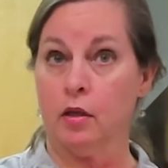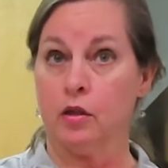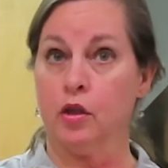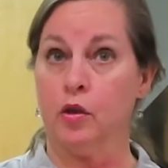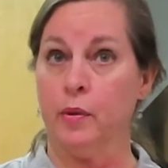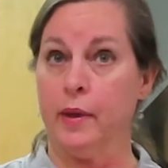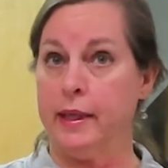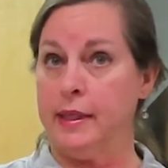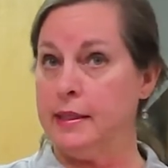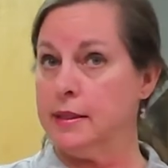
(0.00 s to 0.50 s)

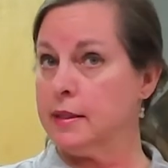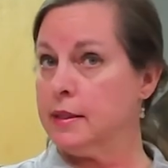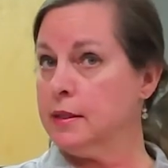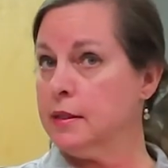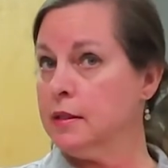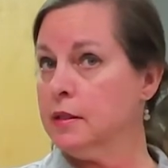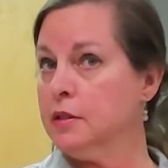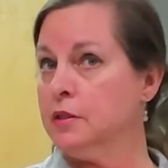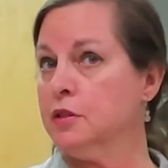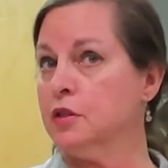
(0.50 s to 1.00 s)

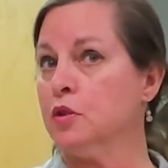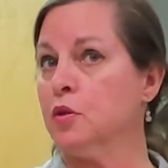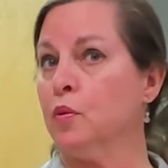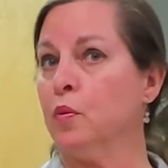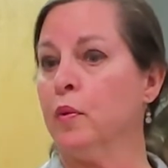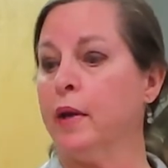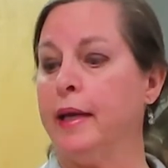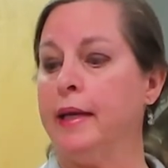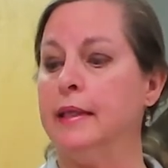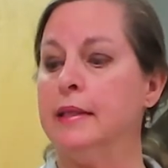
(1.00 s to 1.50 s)
craisins,
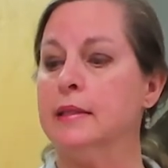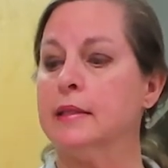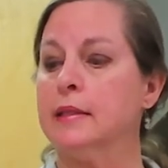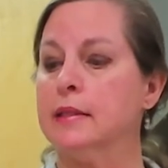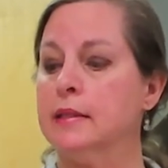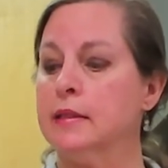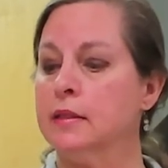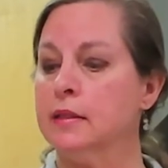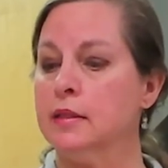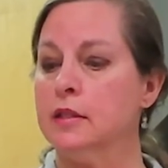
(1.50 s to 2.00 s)

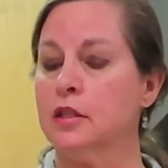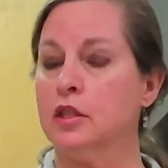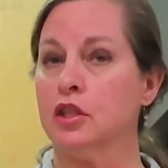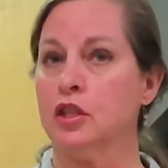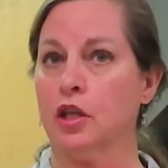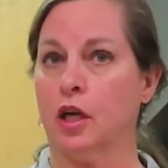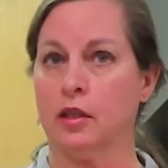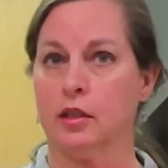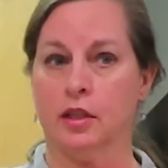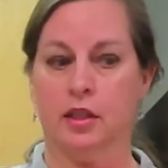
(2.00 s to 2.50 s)
raisins,
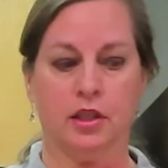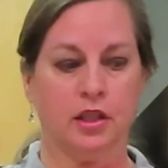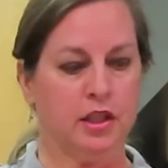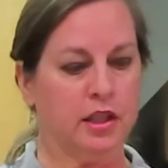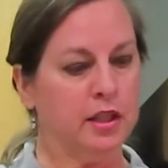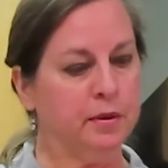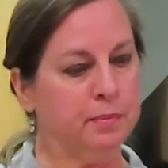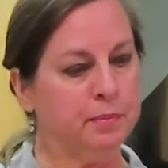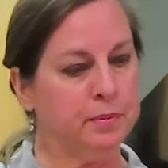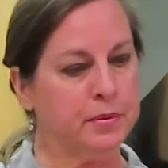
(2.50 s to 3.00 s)
chocolate
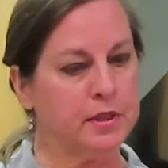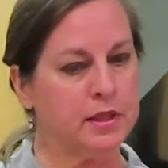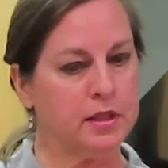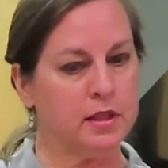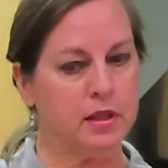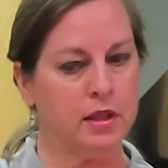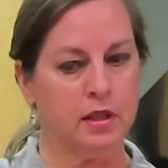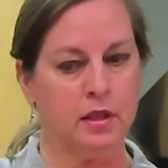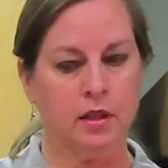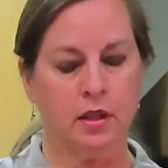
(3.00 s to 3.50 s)

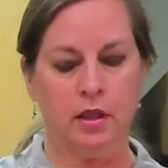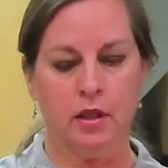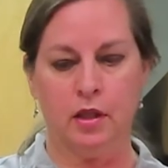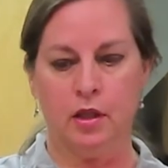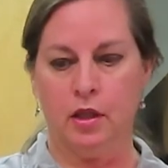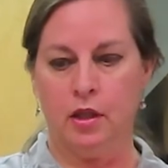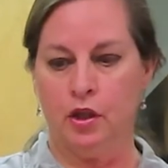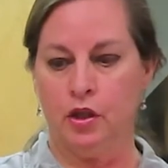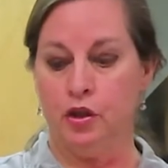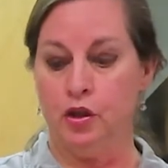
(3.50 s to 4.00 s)
chips.
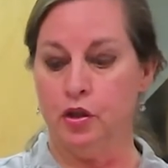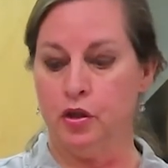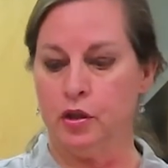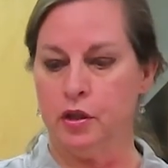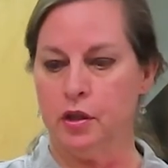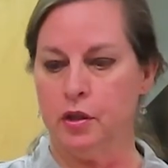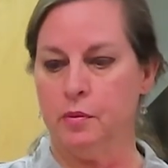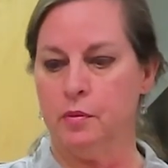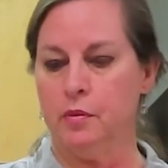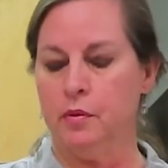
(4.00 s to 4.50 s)
You
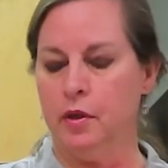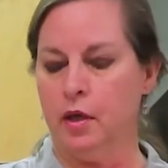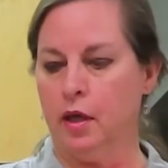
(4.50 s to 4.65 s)
could